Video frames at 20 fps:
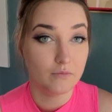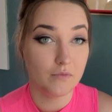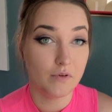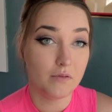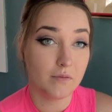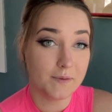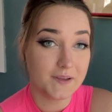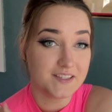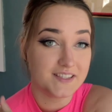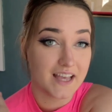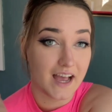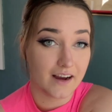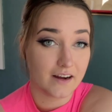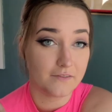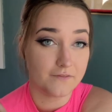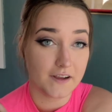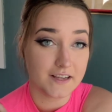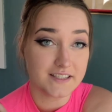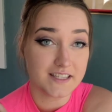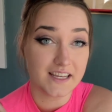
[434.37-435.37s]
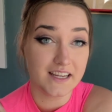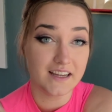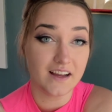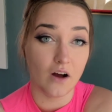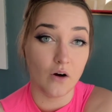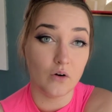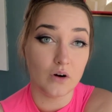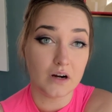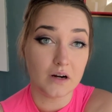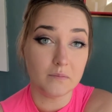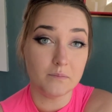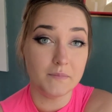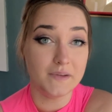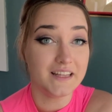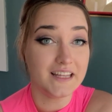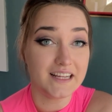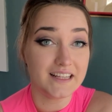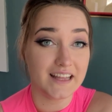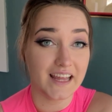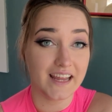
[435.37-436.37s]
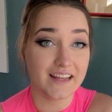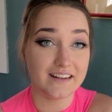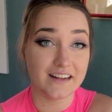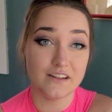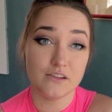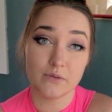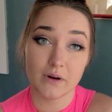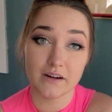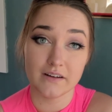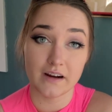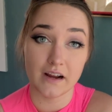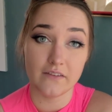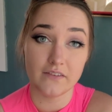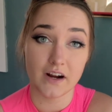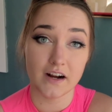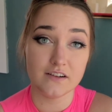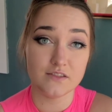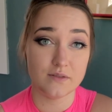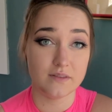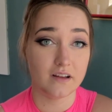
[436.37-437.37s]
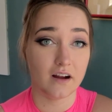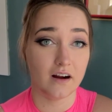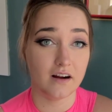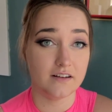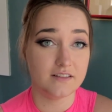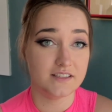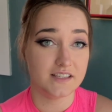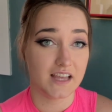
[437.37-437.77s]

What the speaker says: We will be sacrificing or milling land into our graveyards with cards